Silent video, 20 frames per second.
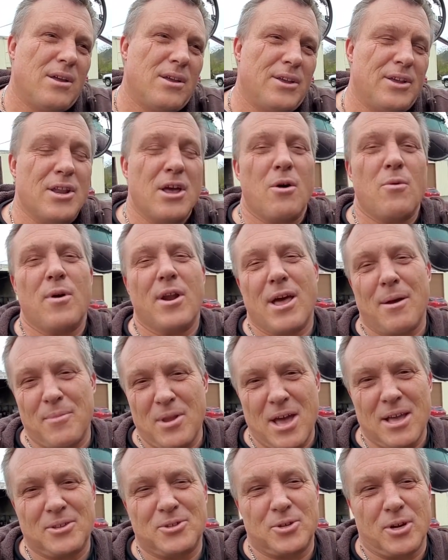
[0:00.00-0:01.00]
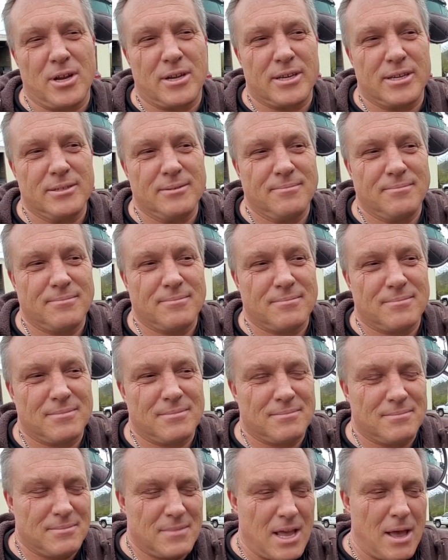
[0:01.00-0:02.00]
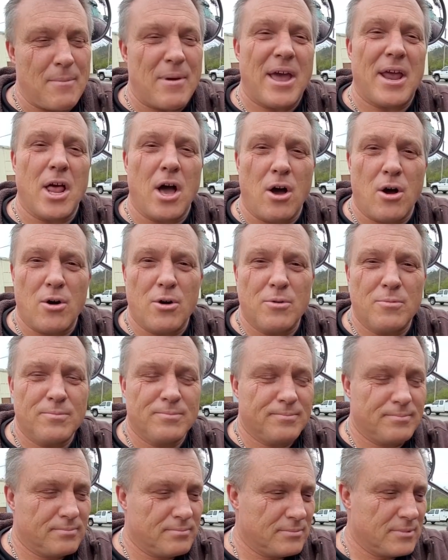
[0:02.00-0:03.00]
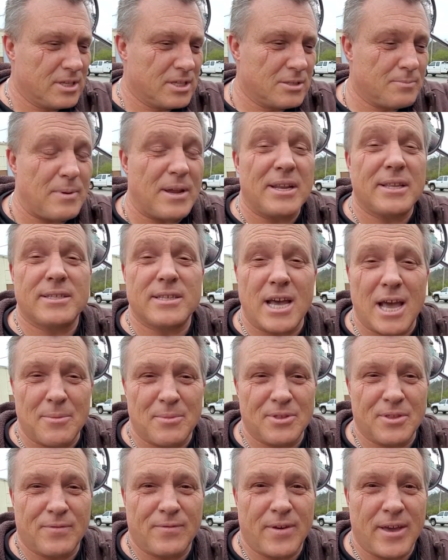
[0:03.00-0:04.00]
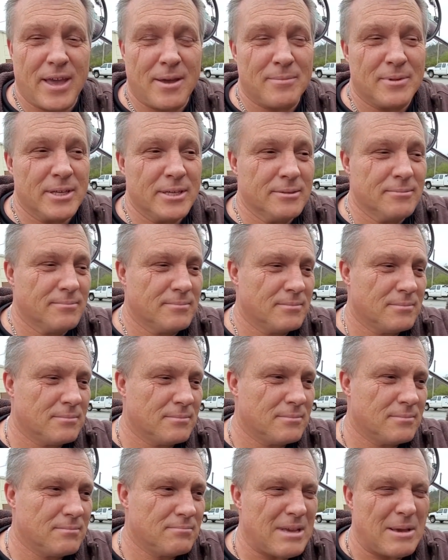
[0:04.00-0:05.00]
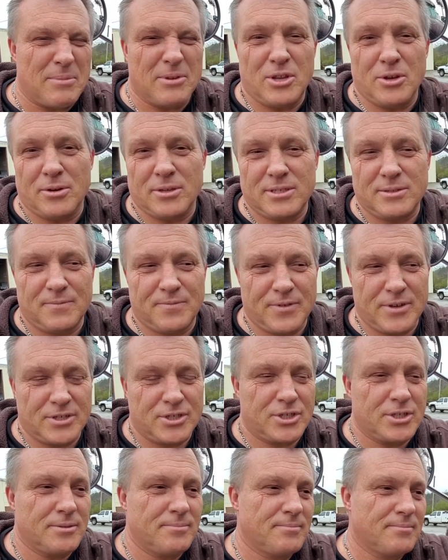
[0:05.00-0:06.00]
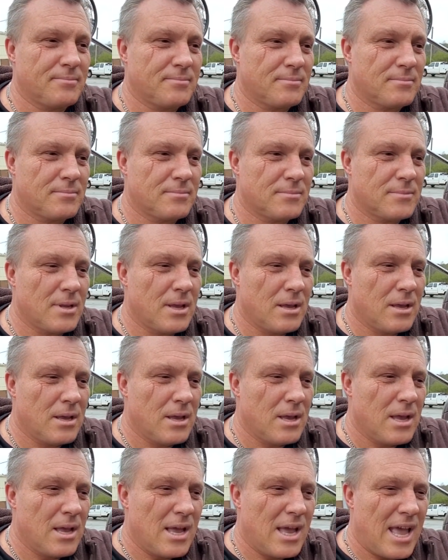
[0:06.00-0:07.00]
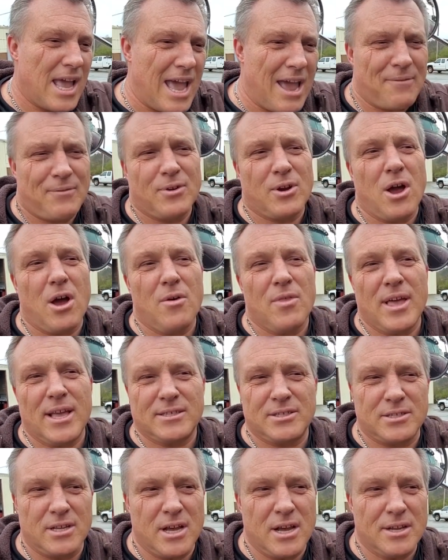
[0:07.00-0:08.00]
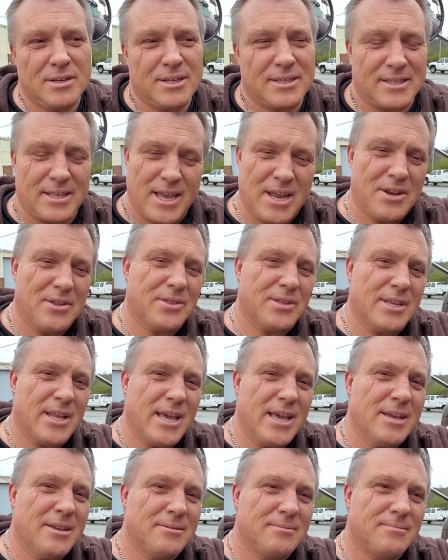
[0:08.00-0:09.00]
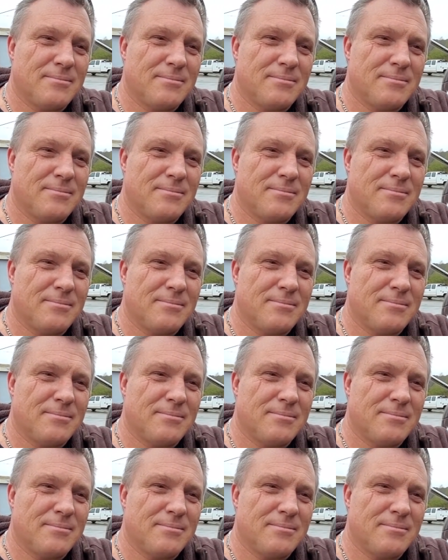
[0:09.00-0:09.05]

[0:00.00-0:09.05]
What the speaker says: You know, when I'm not trucking, I'm at home, spending time with the family, maybe doing some fishing. After all that's done, at the end of the day,